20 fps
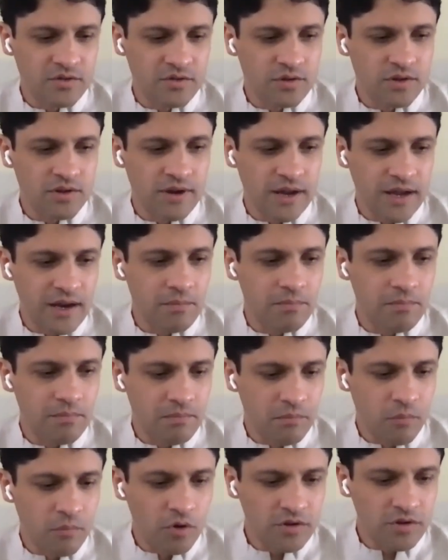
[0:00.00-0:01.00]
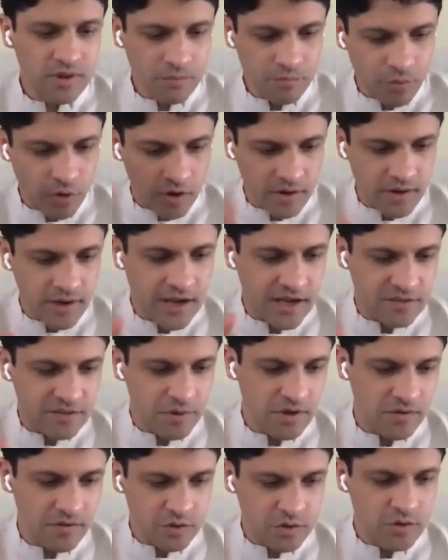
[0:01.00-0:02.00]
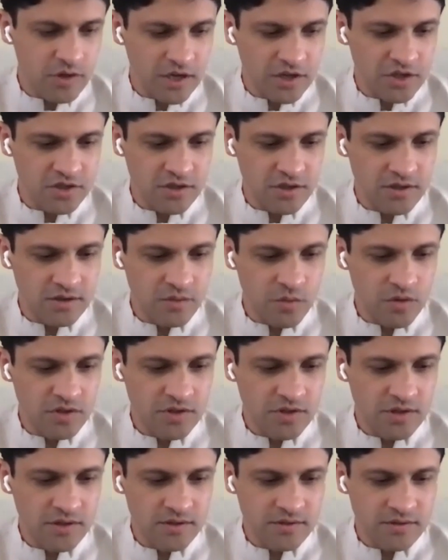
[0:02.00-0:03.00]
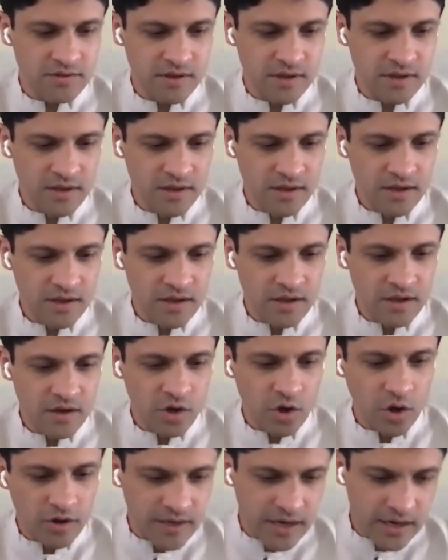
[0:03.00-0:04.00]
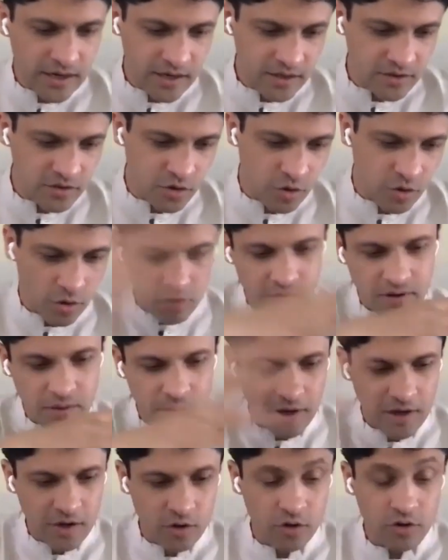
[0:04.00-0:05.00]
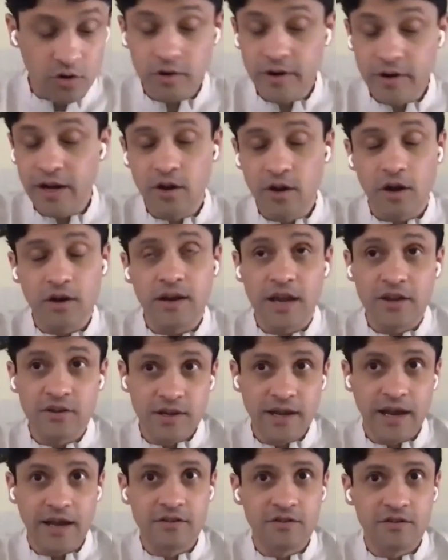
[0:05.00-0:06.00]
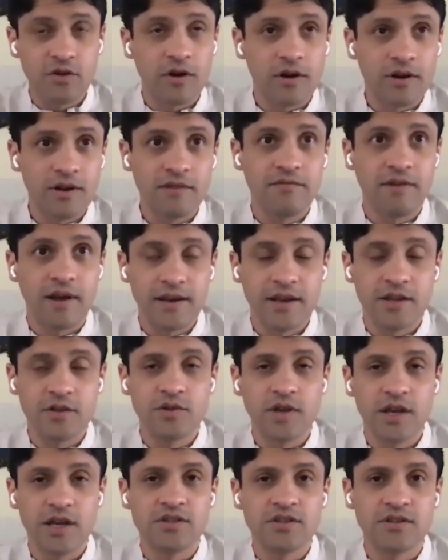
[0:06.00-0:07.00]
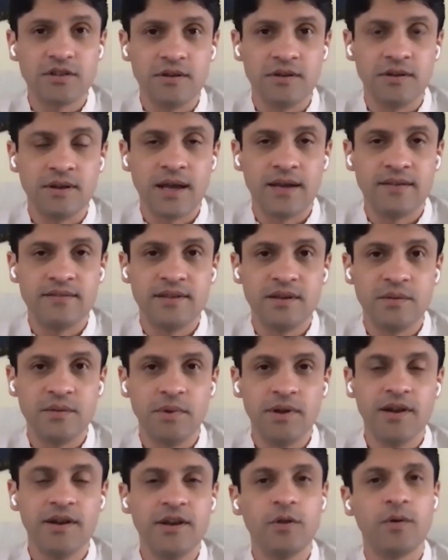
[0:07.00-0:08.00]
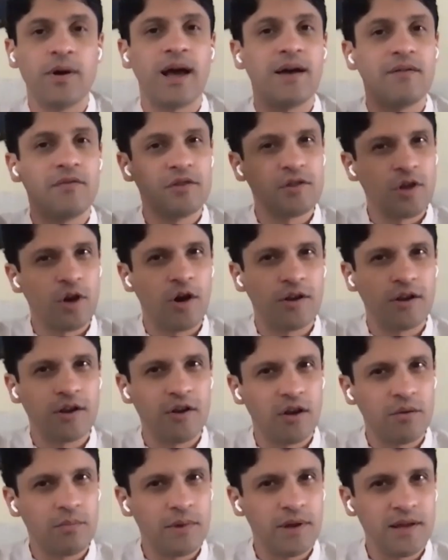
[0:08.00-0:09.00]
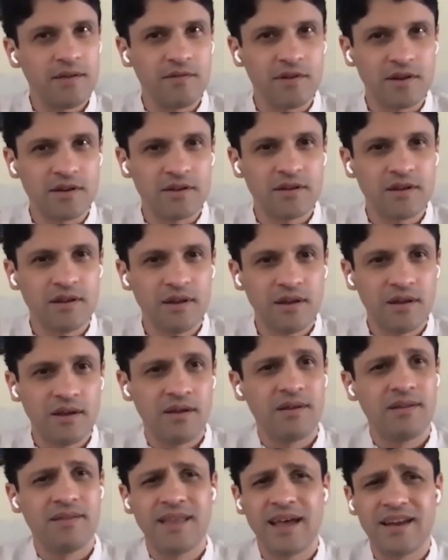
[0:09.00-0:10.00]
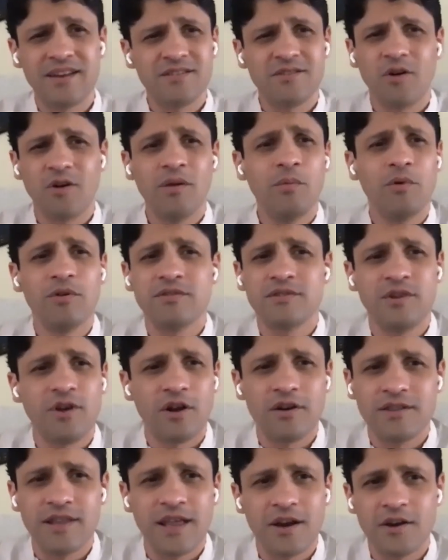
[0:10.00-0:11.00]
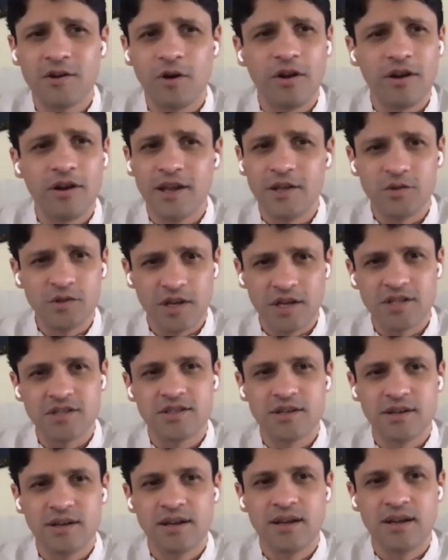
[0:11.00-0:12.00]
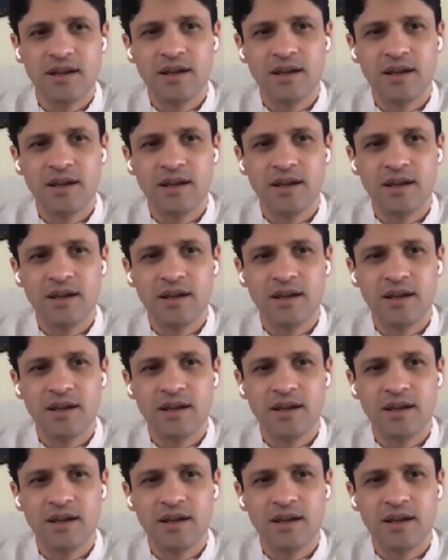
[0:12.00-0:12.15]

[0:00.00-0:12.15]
So the real most important aspect of education, which is not getting thrown away by, or not actually, Aristotle defined education as the ability to have a thought and not believe it. That is almost not there at all in education.